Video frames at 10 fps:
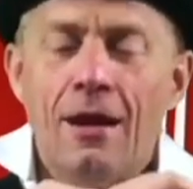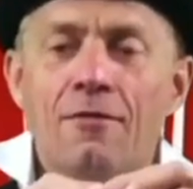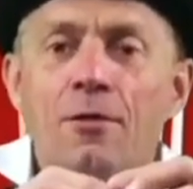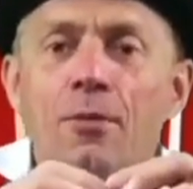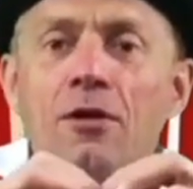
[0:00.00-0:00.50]
Now
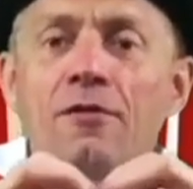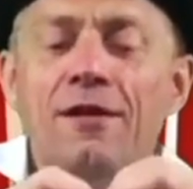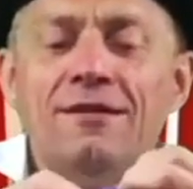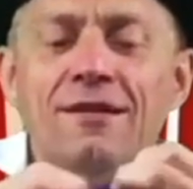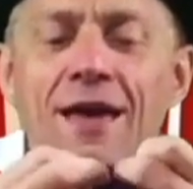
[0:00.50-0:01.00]
if you put your
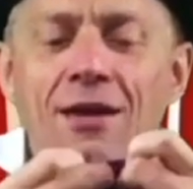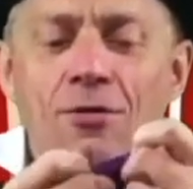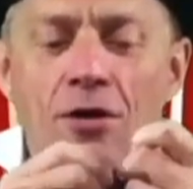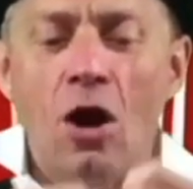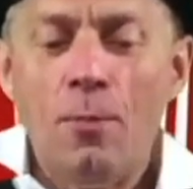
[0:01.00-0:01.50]
fingers in there, you
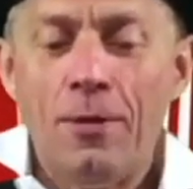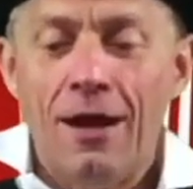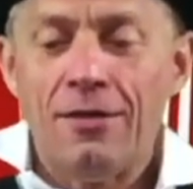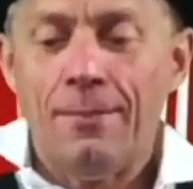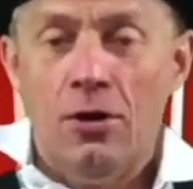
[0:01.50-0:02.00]
can open
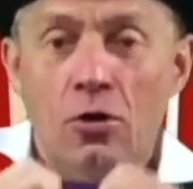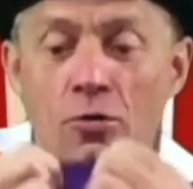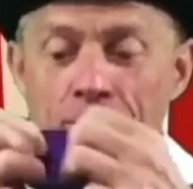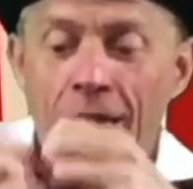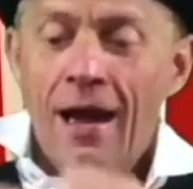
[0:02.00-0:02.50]
out the
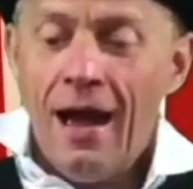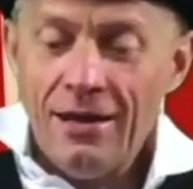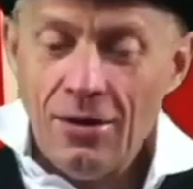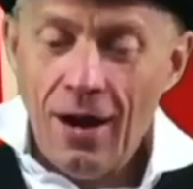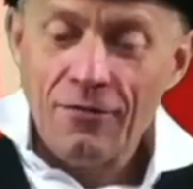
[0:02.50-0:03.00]
balloon,
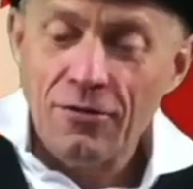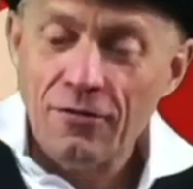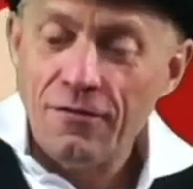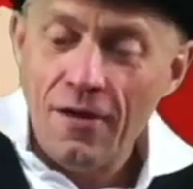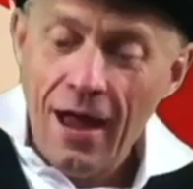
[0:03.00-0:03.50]
and you have to
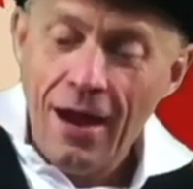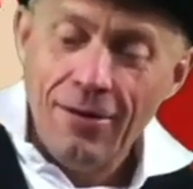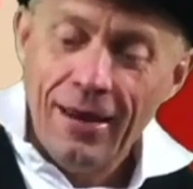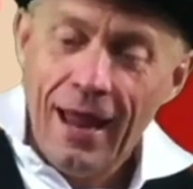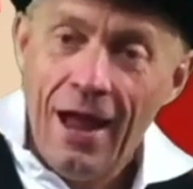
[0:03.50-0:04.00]

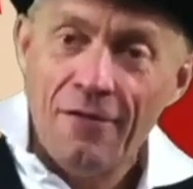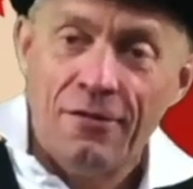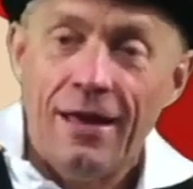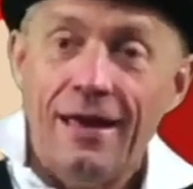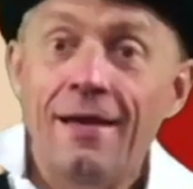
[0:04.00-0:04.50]
very
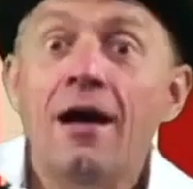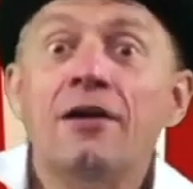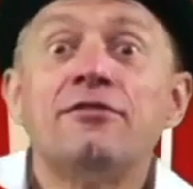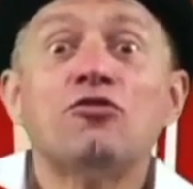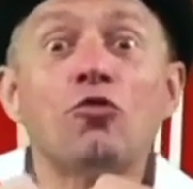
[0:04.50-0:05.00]
carefully
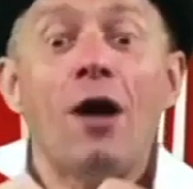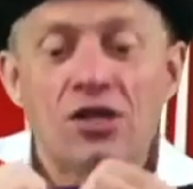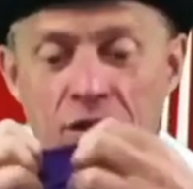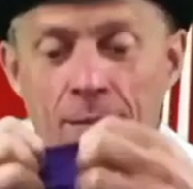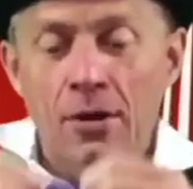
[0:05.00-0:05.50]

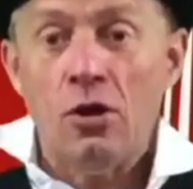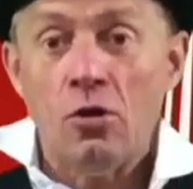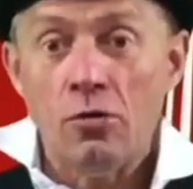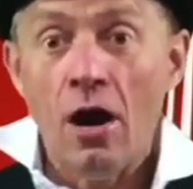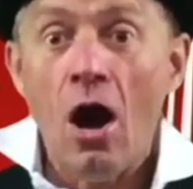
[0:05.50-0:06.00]
stretch the
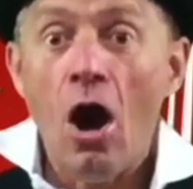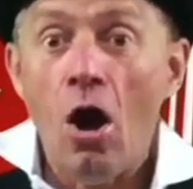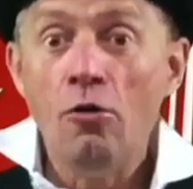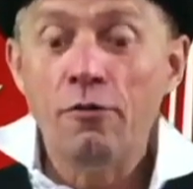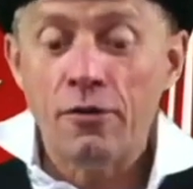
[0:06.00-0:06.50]
balloon
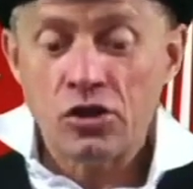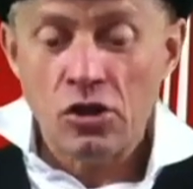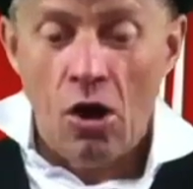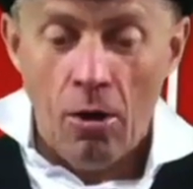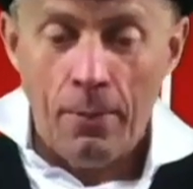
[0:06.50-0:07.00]
over the
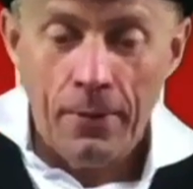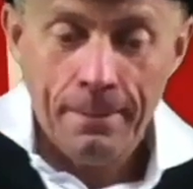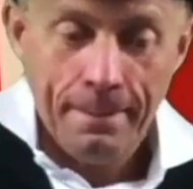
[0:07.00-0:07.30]
top